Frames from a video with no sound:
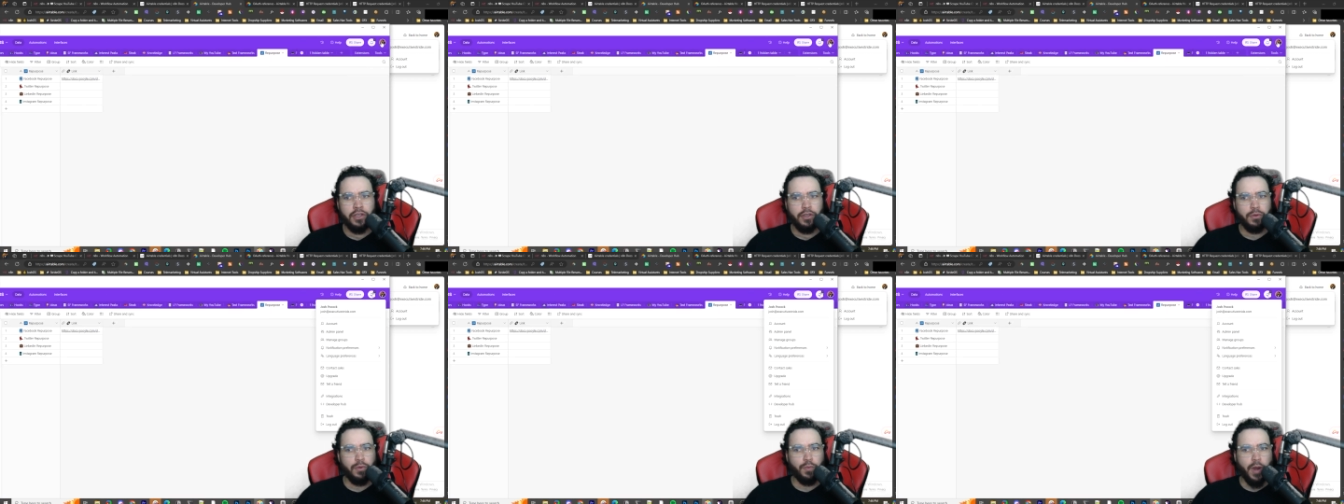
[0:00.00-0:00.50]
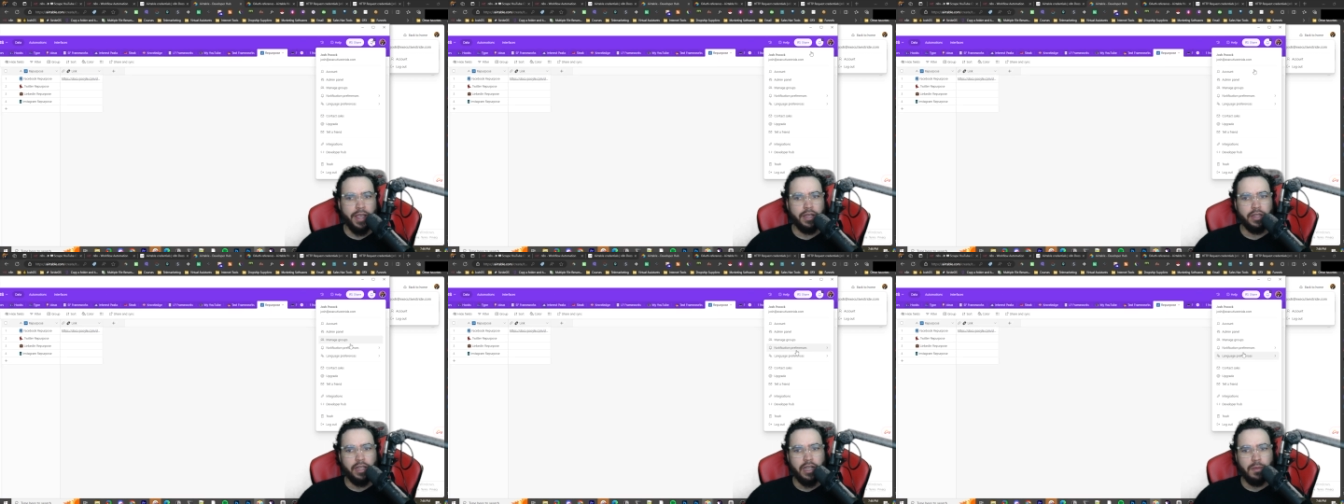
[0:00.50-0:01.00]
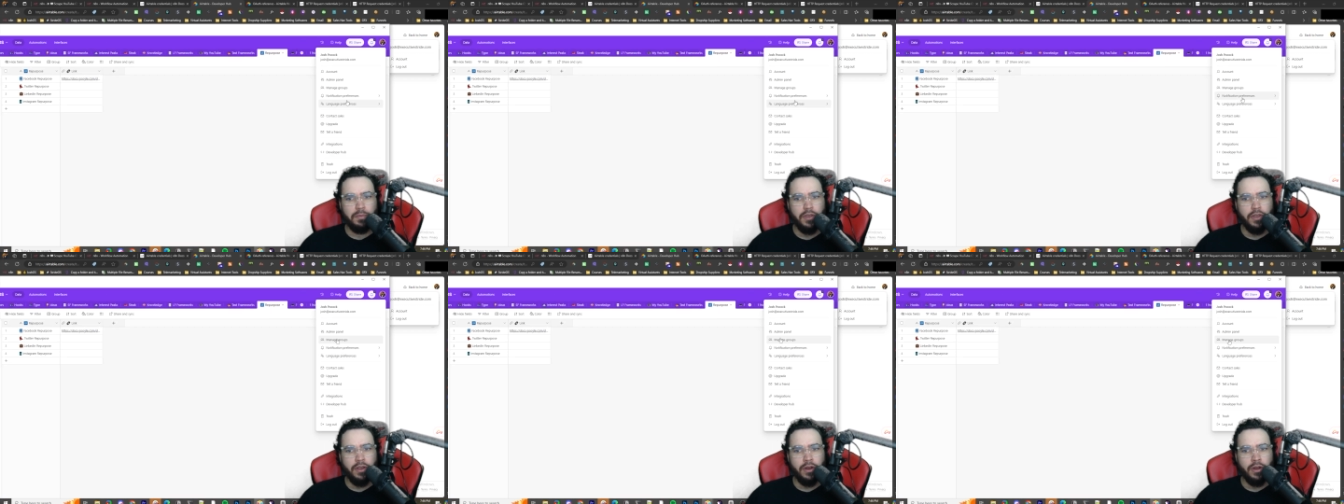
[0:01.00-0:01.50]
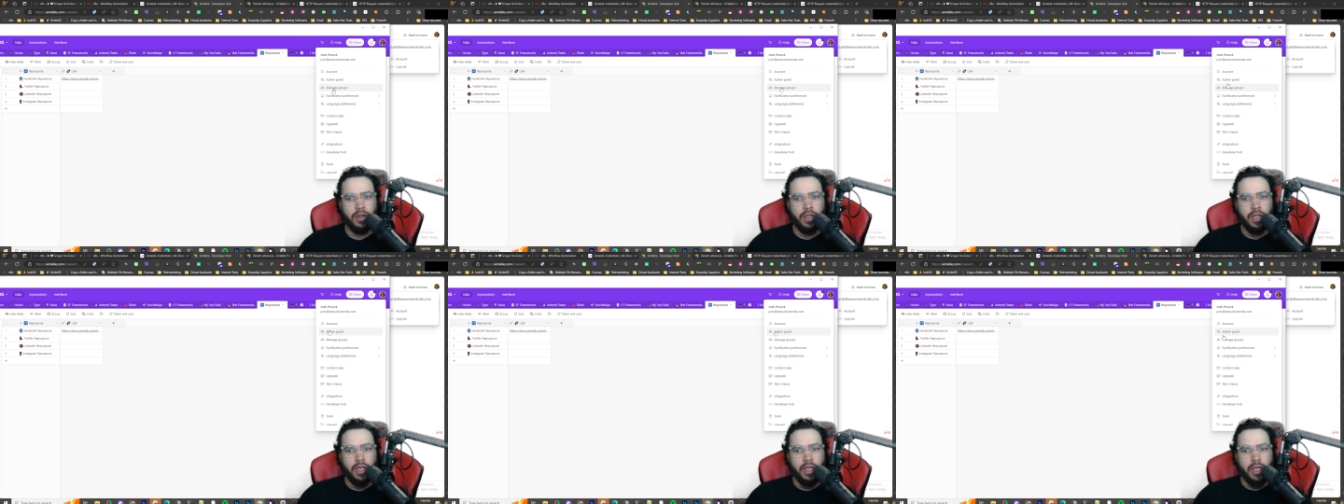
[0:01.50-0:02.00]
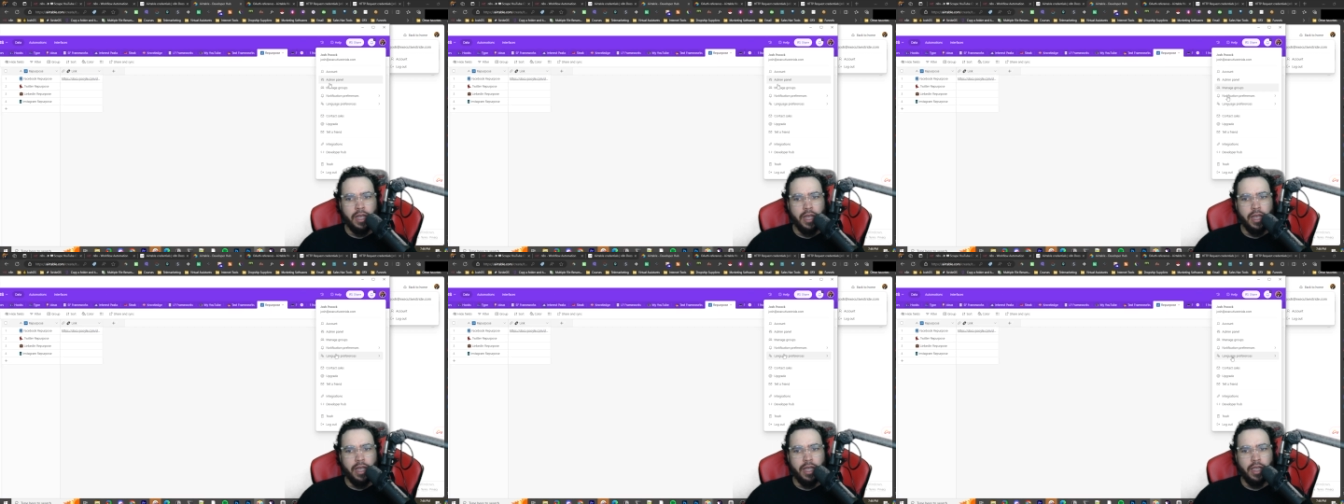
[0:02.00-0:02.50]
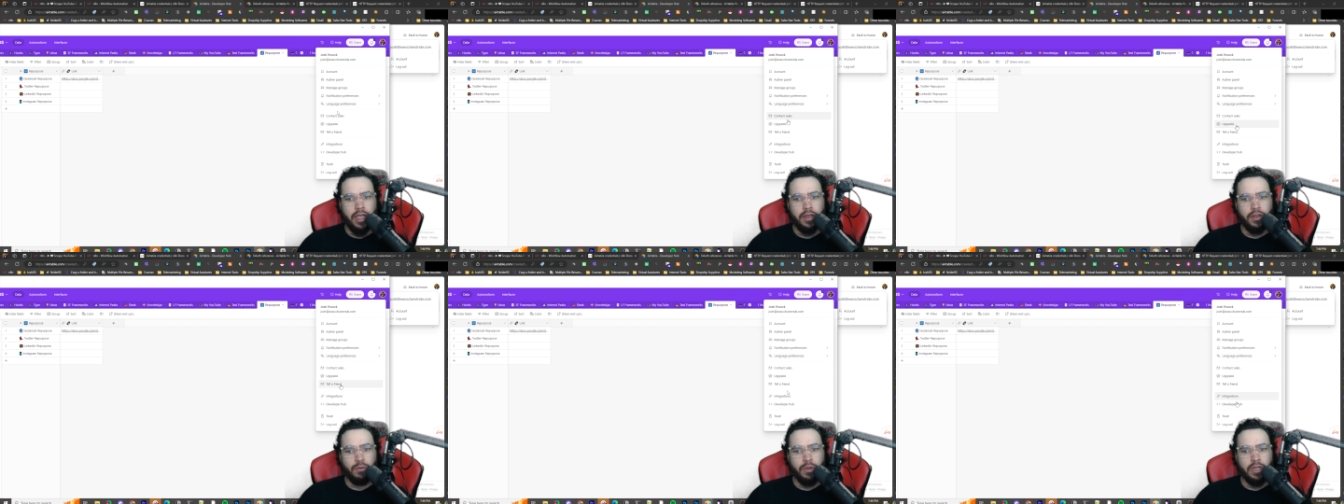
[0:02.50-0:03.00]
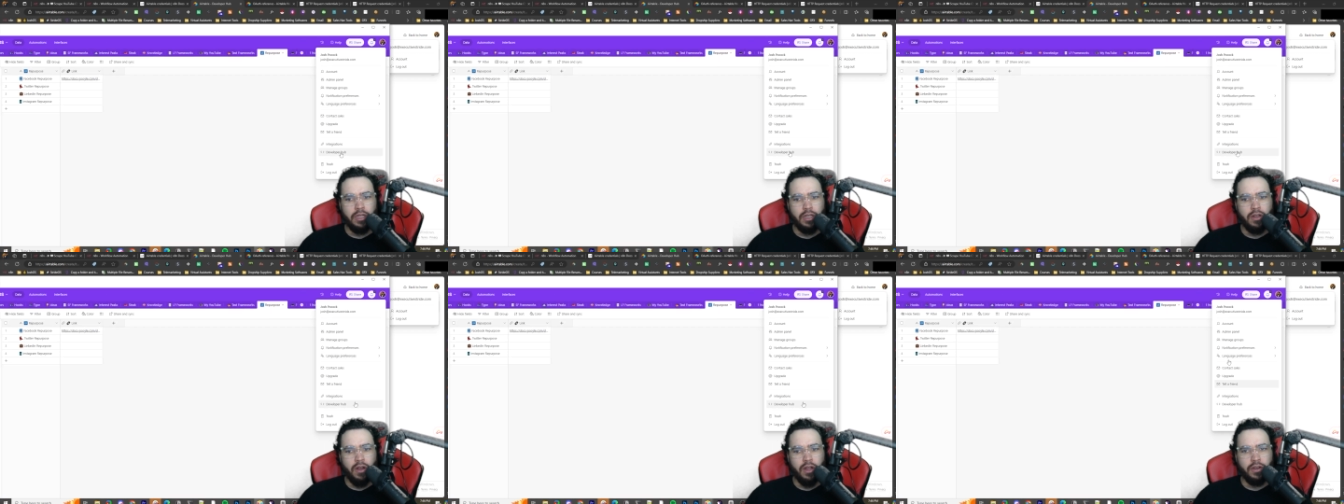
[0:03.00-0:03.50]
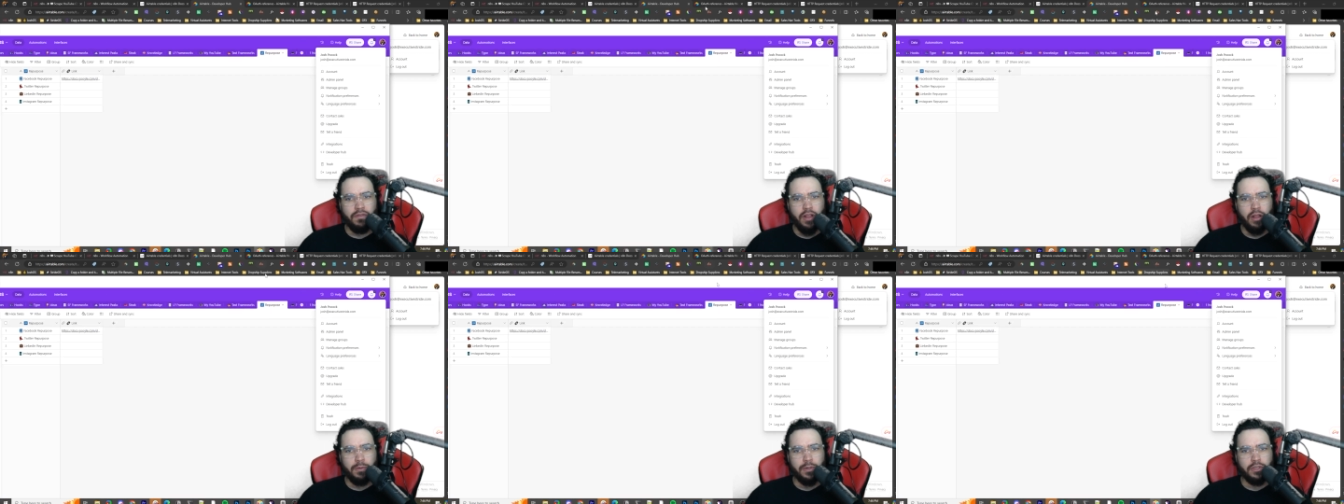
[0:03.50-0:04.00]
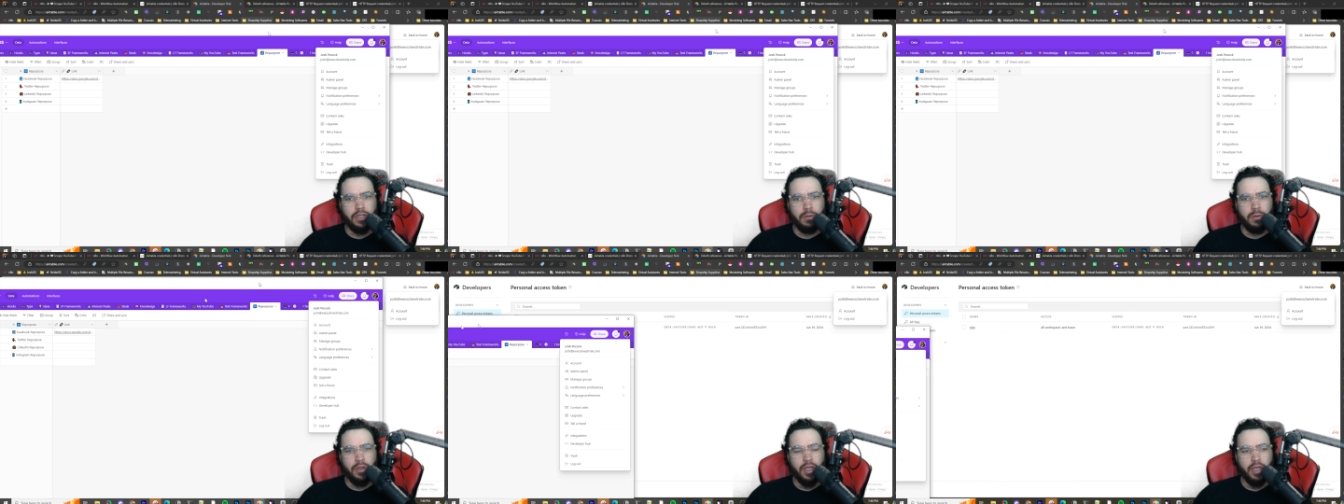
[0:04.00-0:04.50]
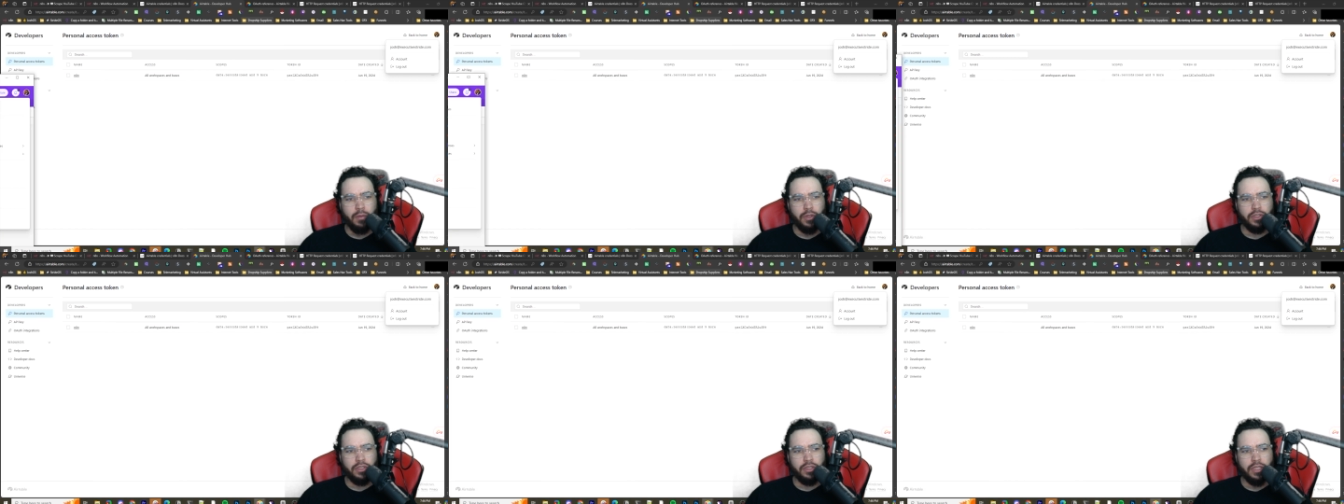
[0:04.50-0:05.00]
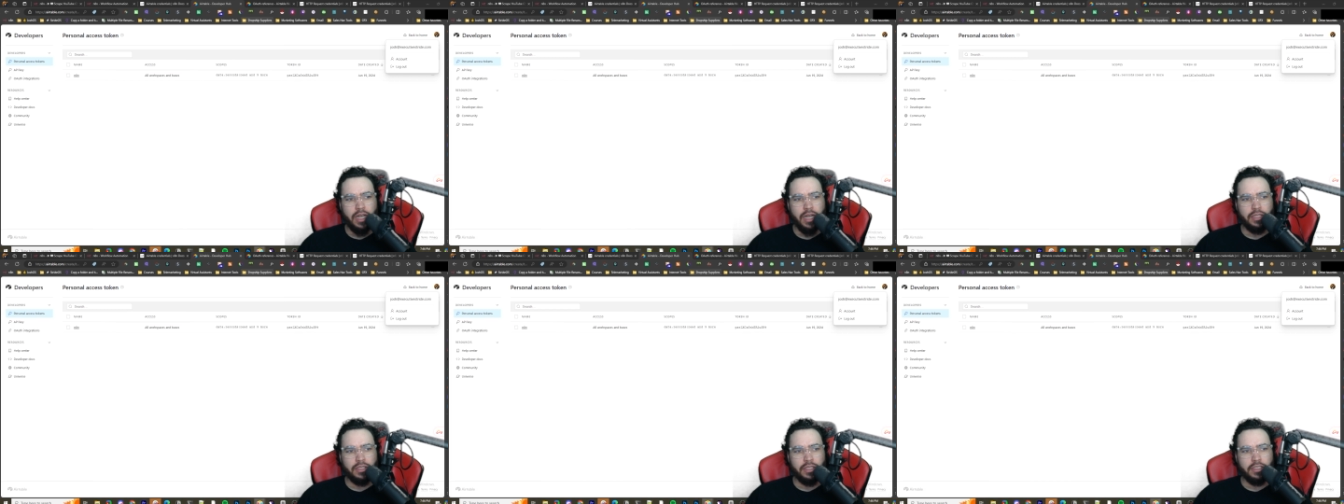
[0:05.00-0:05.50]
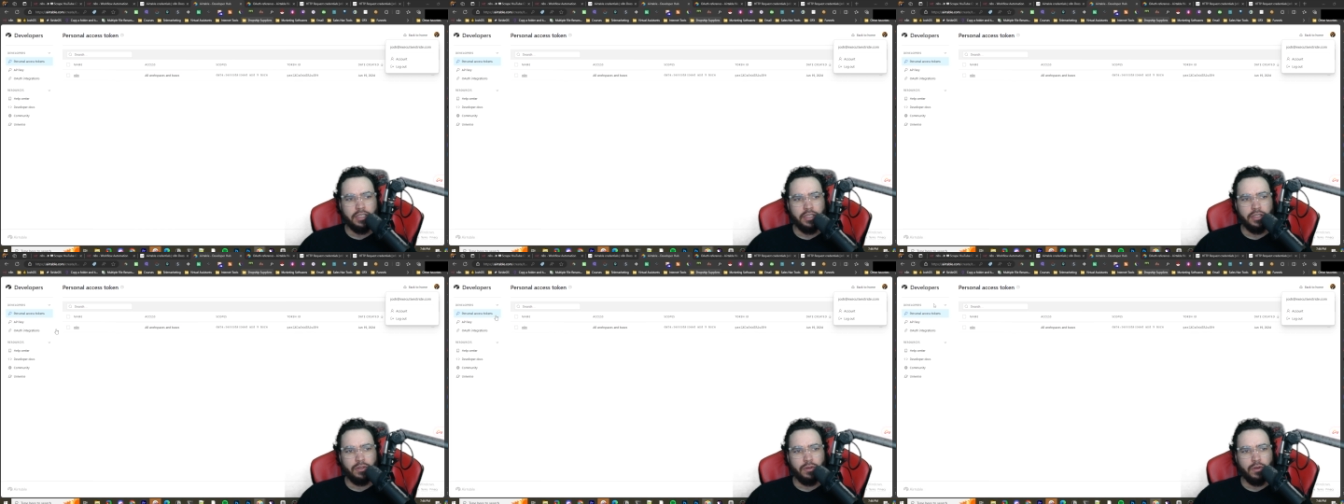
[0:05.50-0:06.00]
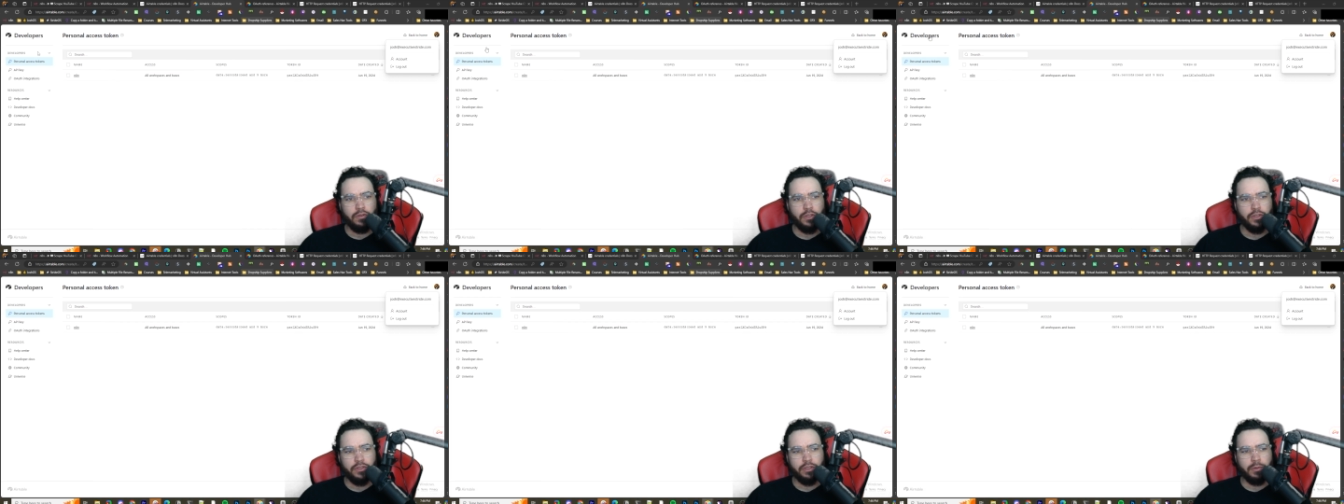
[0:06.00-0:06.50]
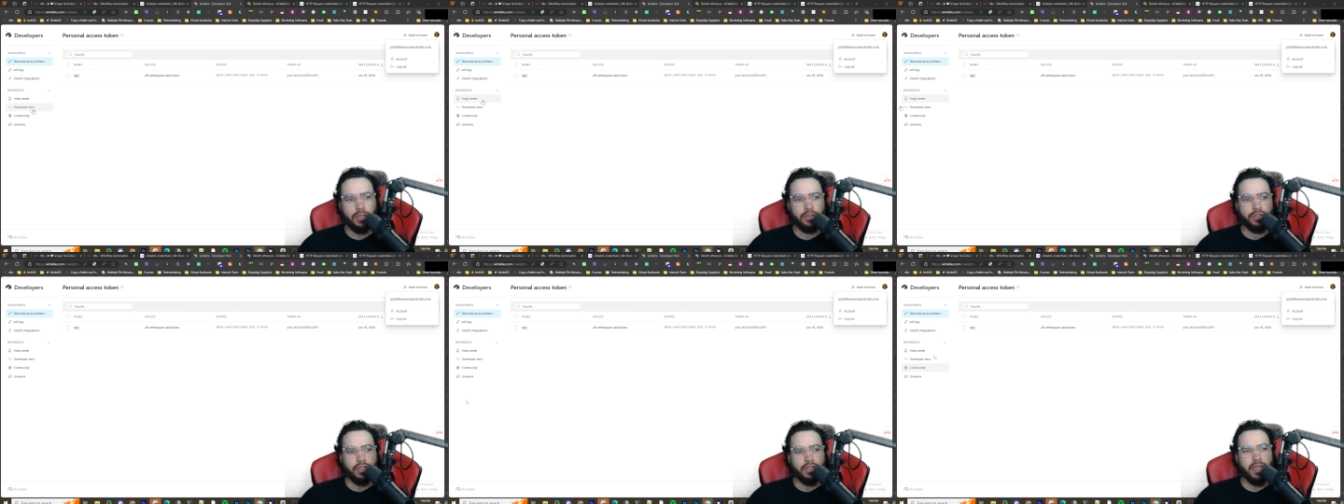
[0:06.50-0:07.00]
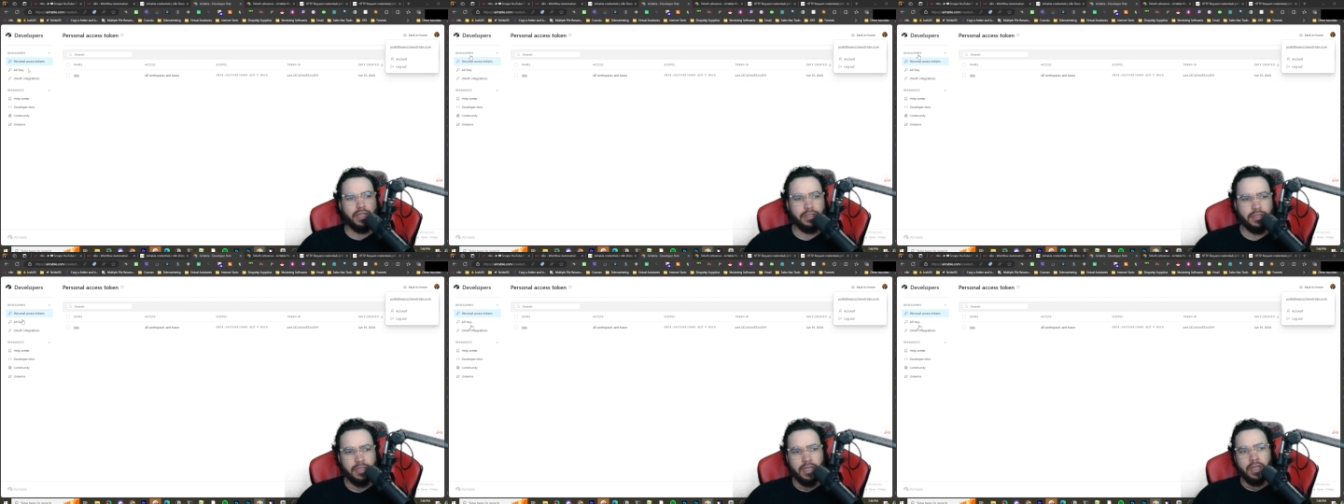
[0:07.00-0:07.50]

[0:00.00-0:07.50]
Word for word: You would right click up here and you would click on Developers Hub. Okay, once you do that, it's going to take you over to something that looks like this.